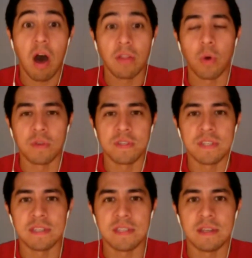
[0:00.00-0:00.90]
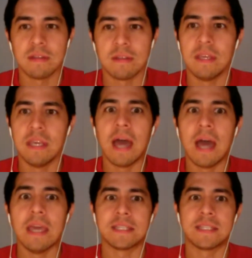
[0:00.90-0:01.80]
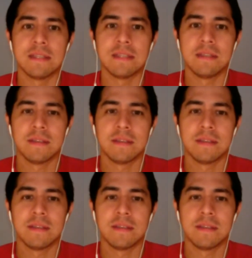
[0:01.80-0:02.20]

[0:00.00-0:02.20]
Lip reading: the whole season. Yikes.